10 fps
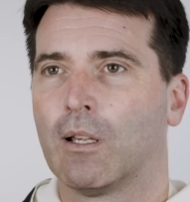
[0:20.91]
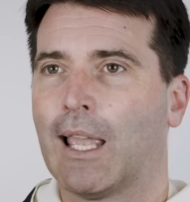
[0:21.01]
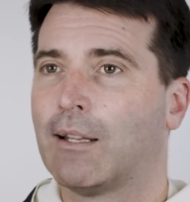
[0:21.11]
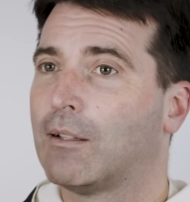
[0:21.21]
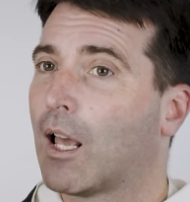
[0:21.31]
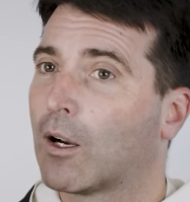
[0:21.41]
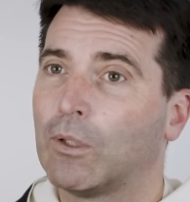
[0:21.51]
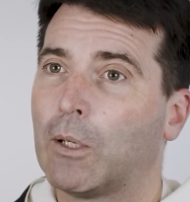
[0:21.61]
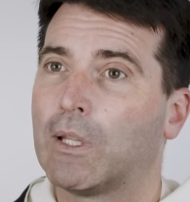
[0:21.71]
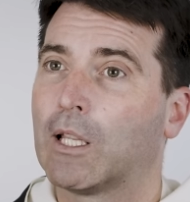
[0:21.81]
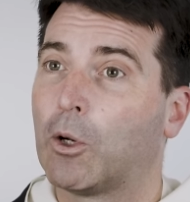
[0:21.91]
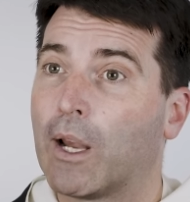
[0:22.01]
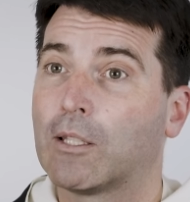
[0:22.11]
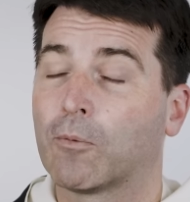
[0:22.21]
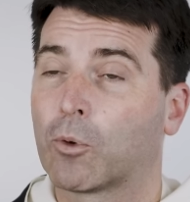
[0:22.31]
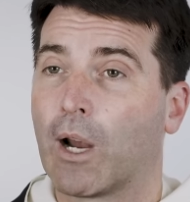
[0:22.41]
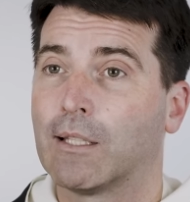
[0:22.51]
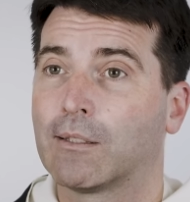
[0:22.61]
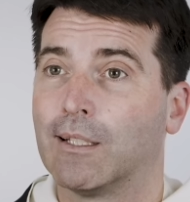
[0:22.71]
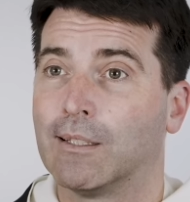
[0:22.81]
and not only when the grace of
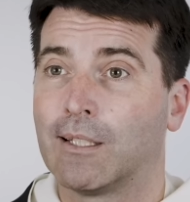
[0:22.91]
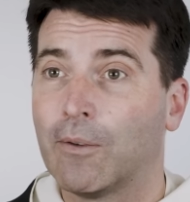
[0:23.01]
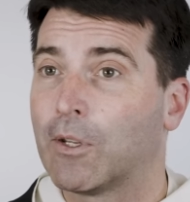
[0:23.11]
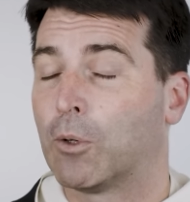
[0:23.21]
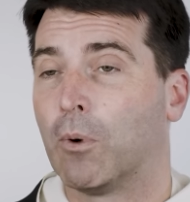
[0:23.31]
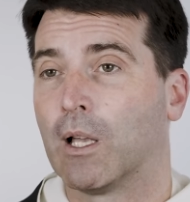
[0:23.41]
Christ is given to